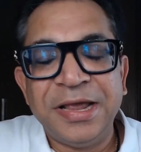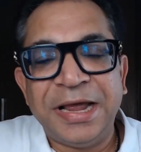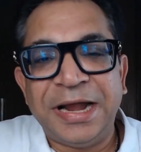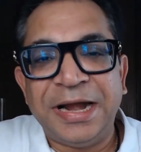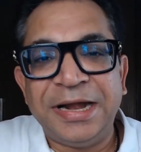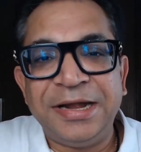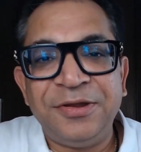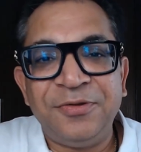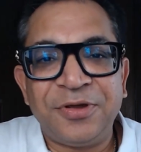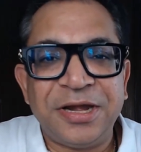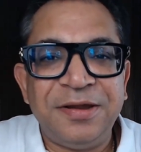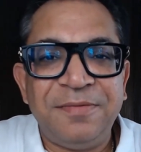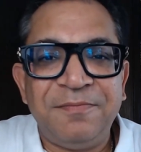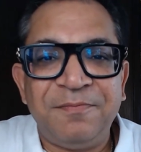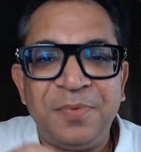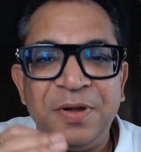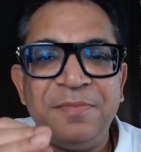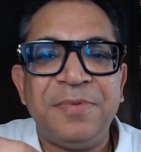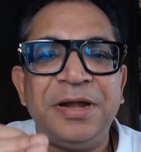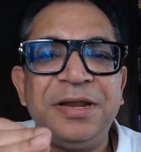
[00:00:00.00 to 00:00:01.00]
and you can
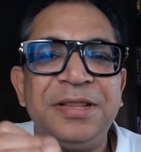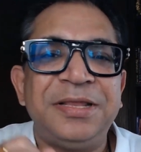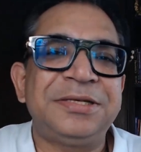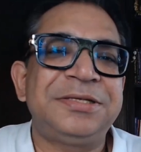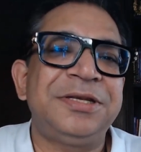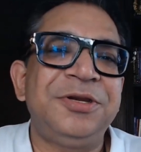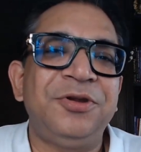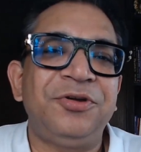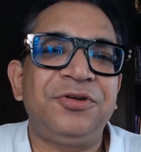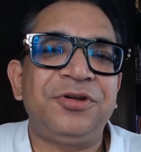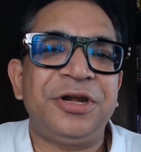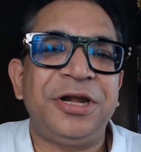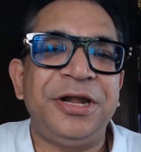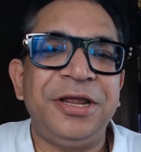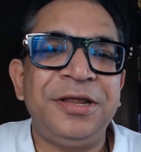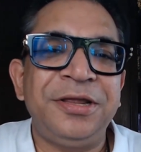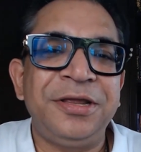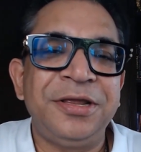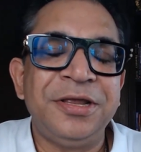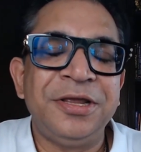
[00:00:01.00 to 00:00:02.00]
implement this in your
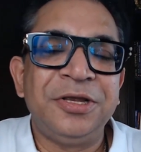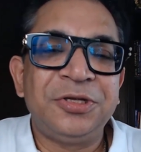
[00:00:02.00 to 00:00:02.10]
trading